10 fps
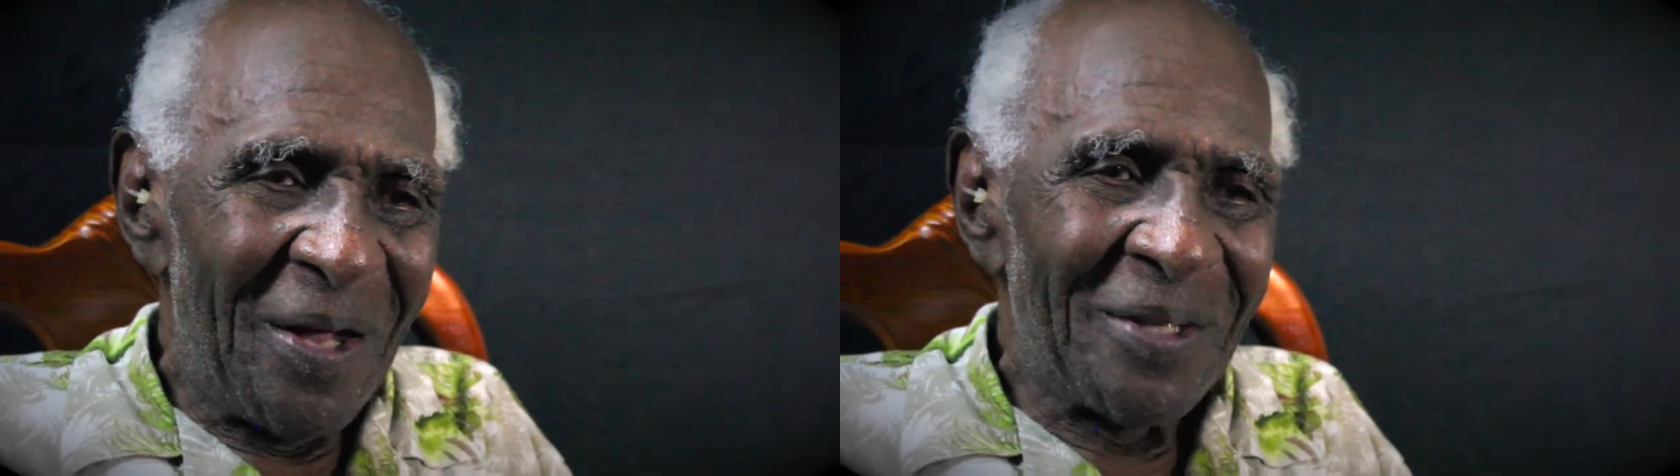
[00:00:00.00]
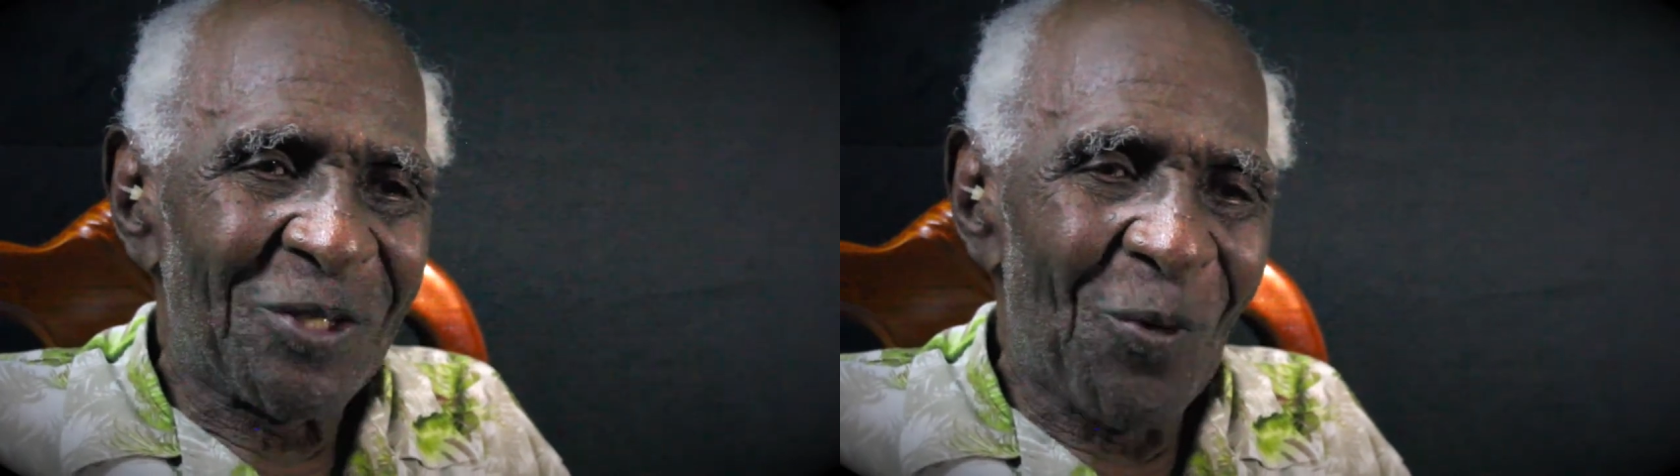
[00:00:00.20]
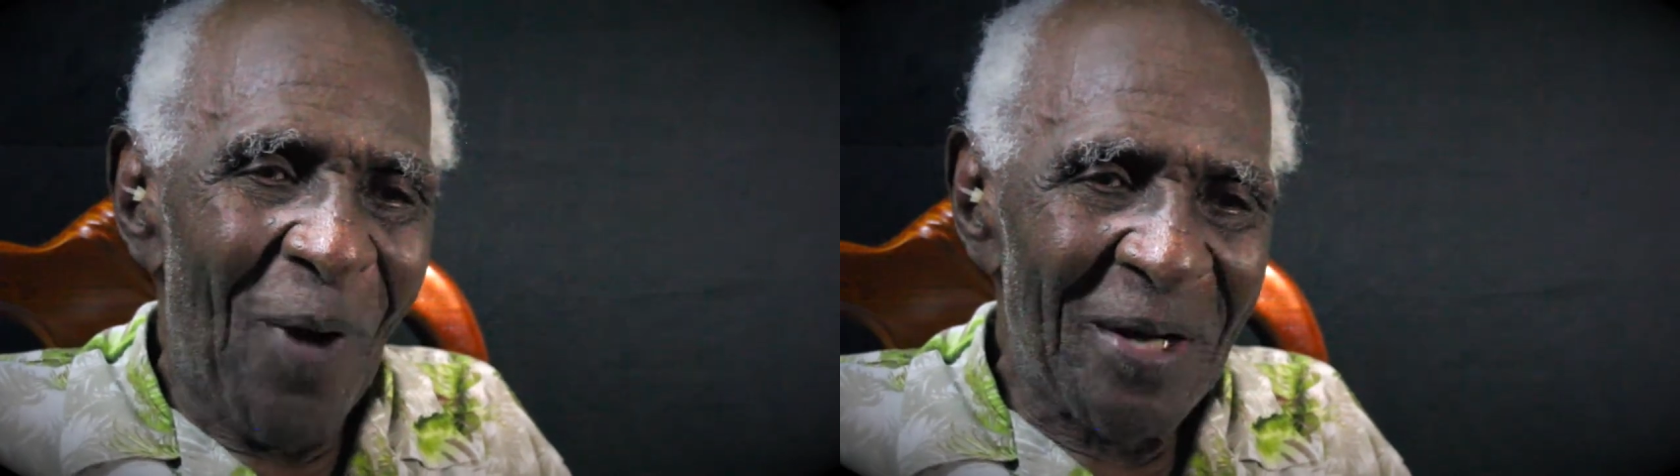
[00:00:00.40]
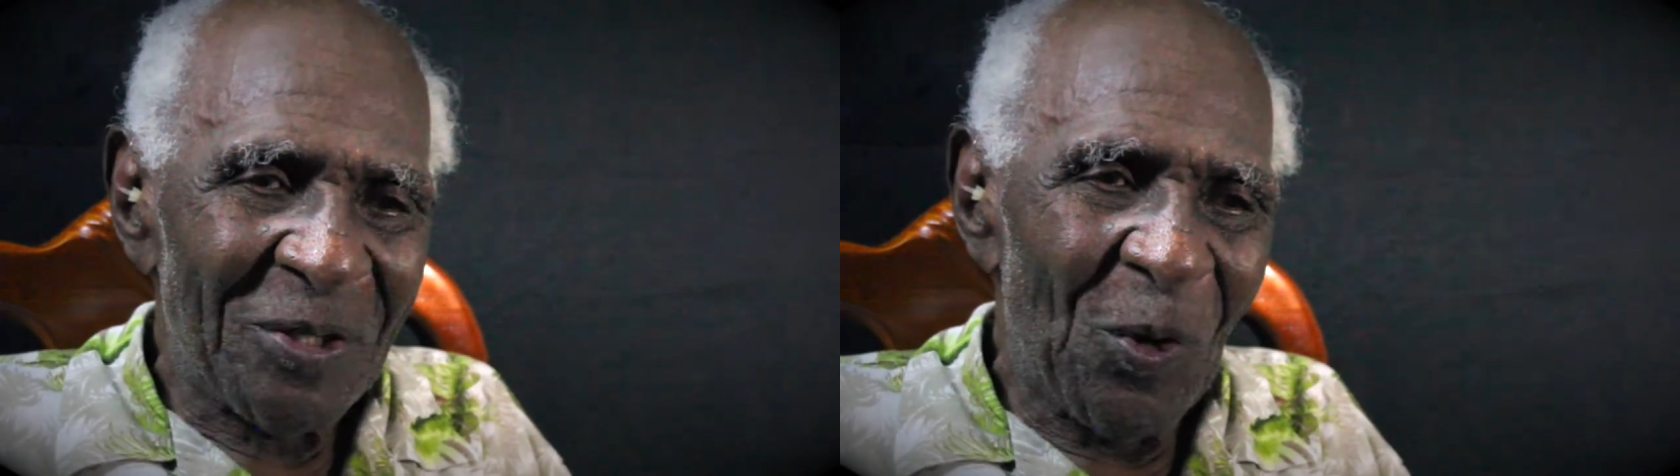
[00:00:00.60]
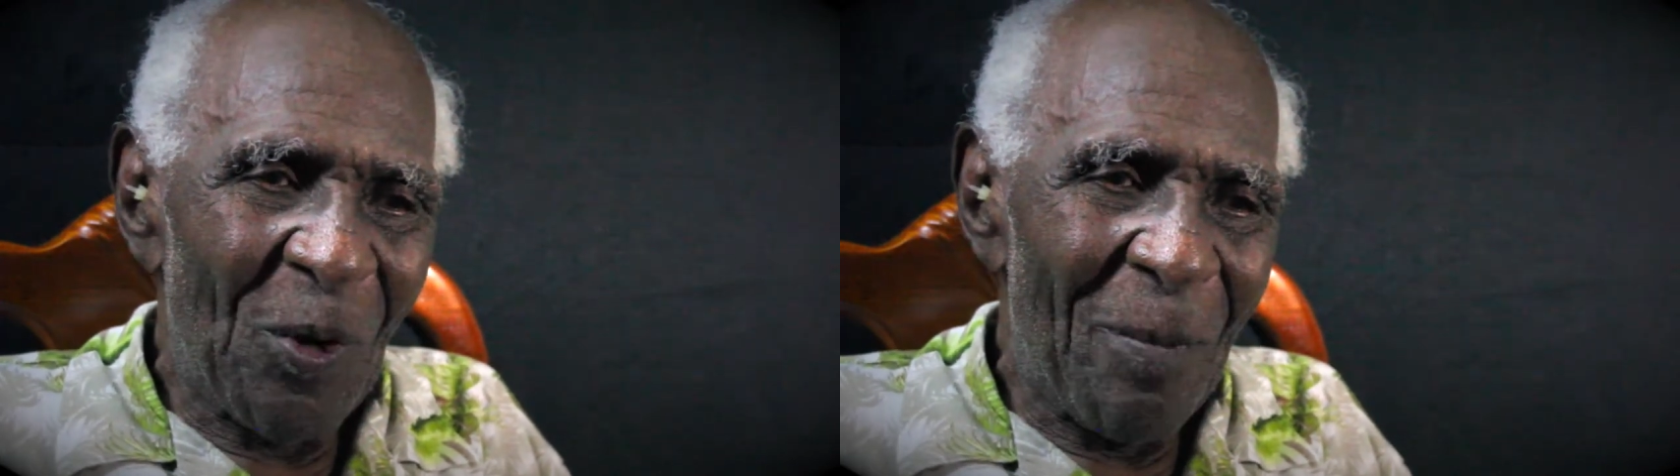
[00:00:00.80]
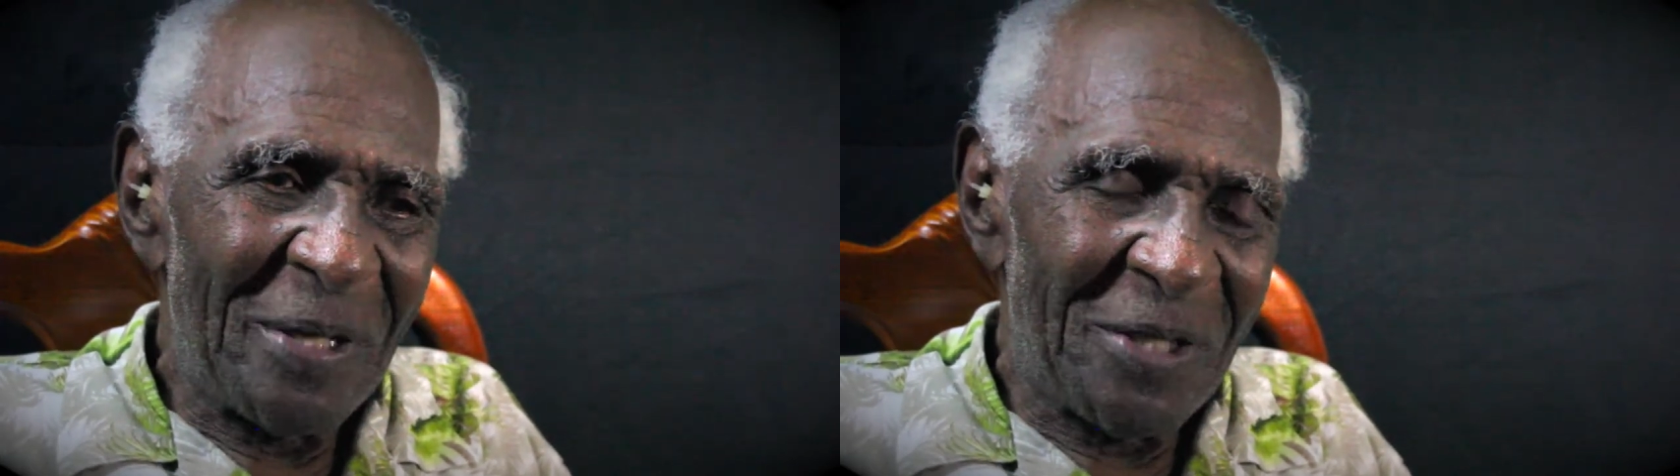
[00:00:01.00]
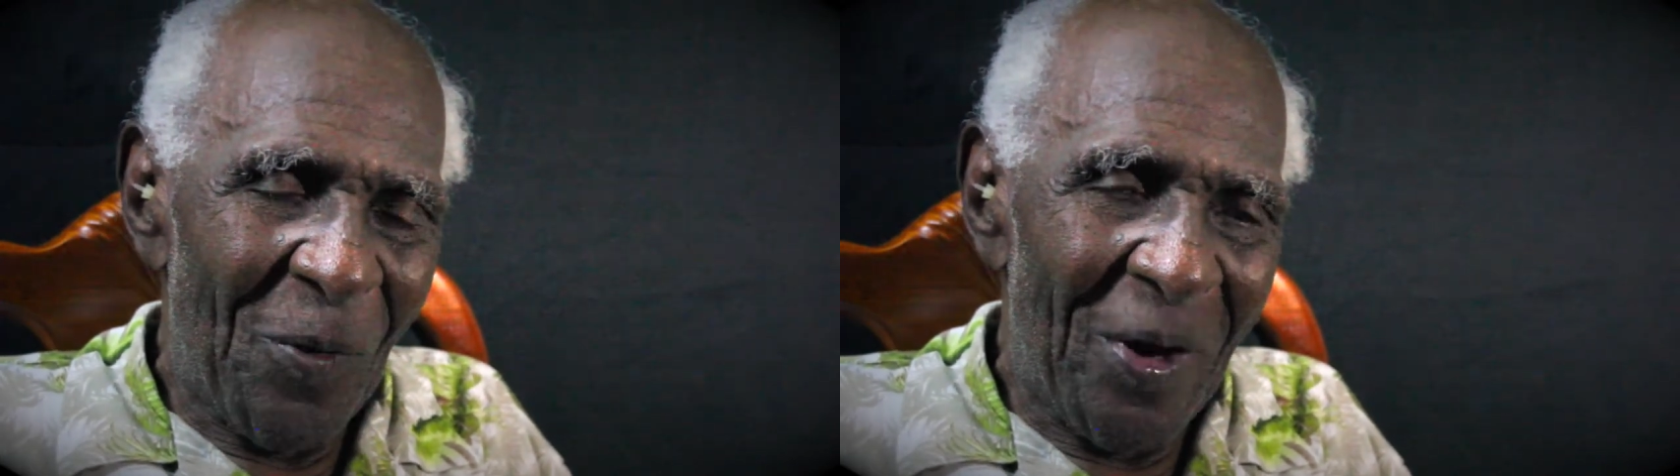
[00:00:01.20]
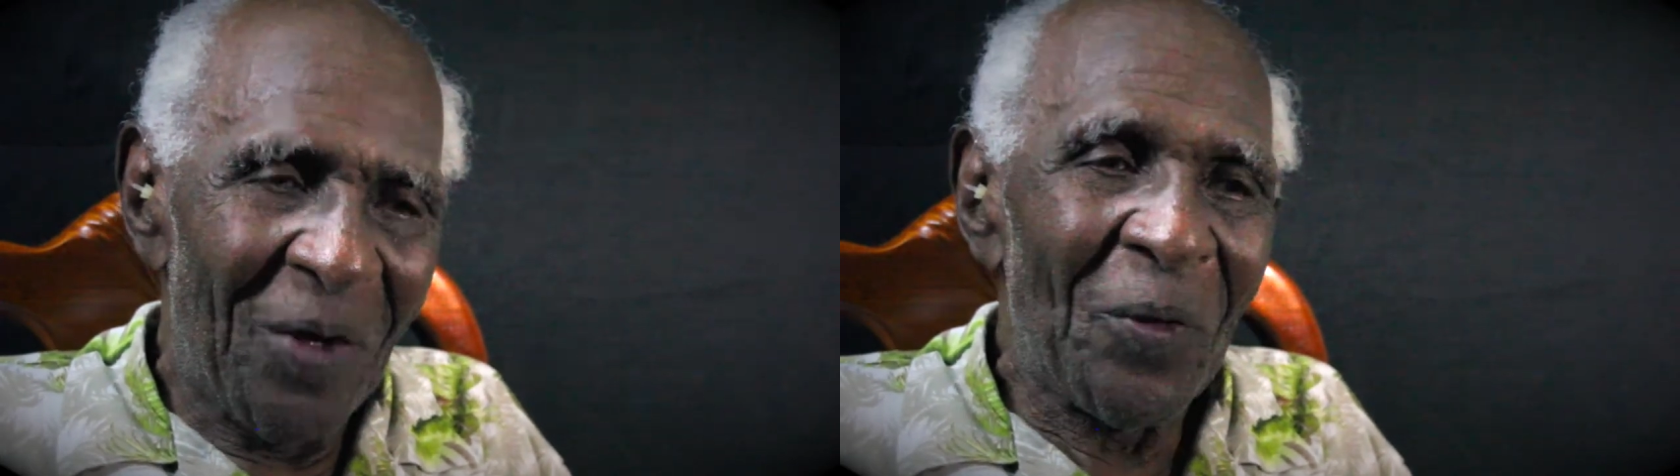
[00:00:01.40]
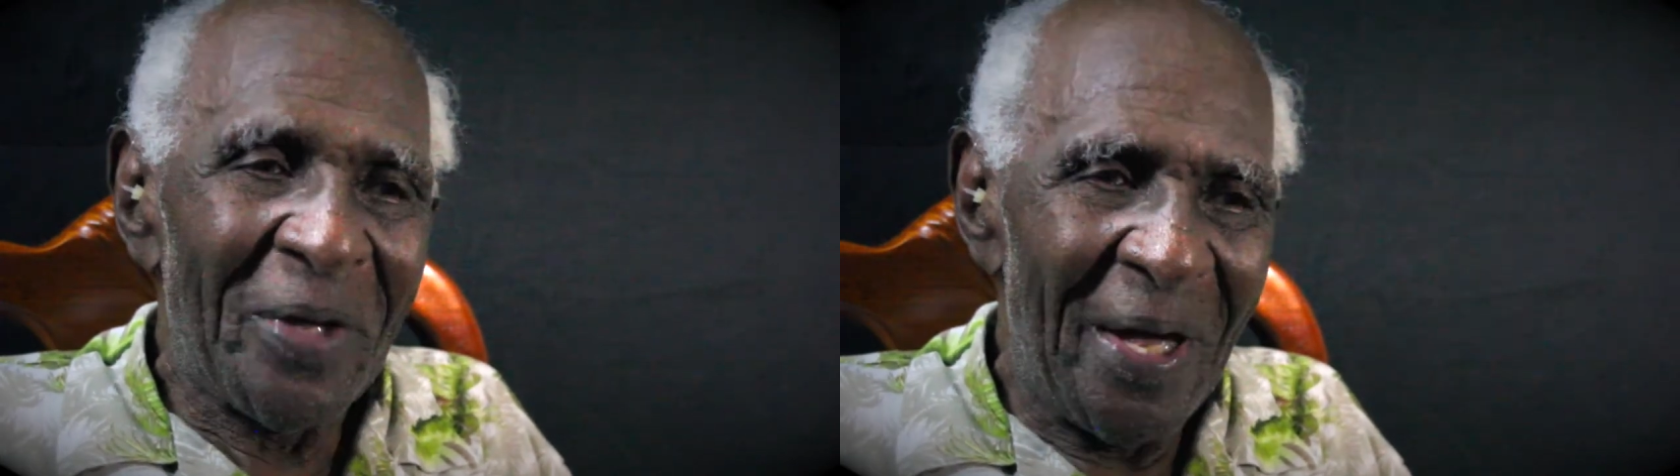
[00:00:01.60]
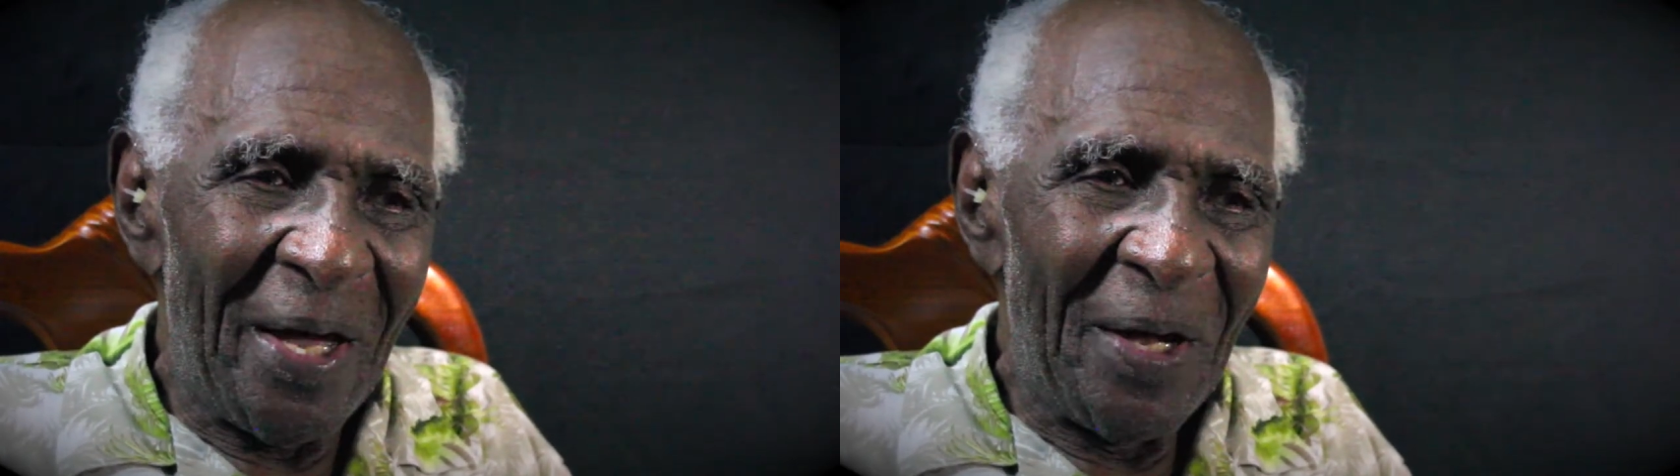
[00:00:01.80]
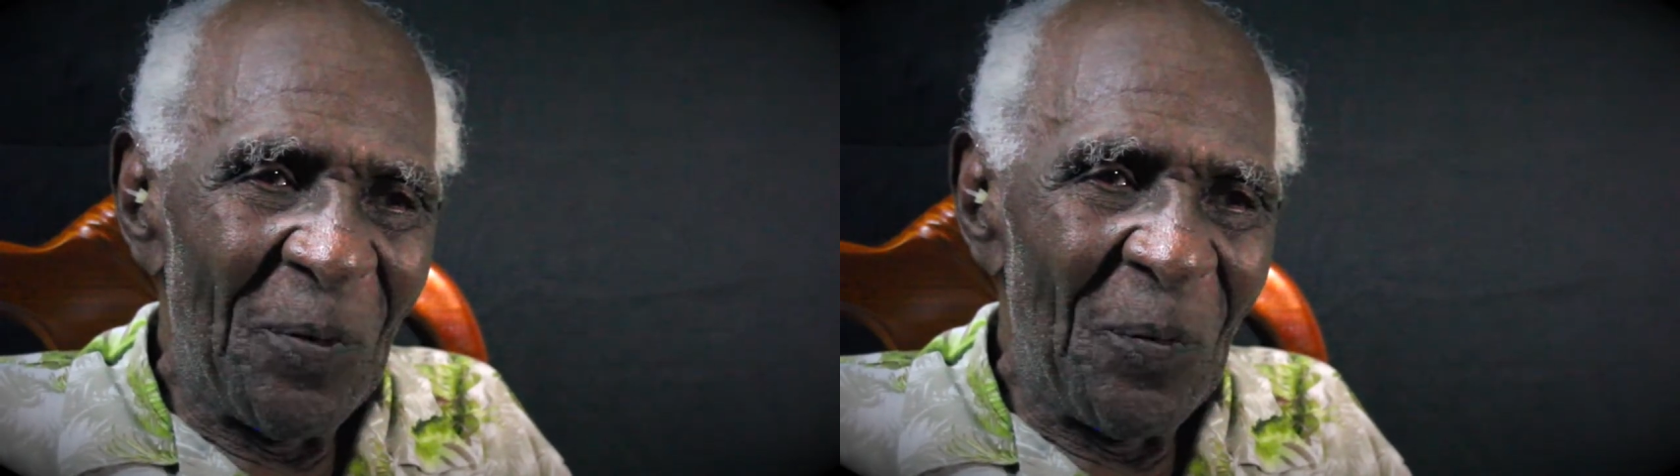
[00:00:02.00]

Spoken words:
So I told him, I said, well, okay.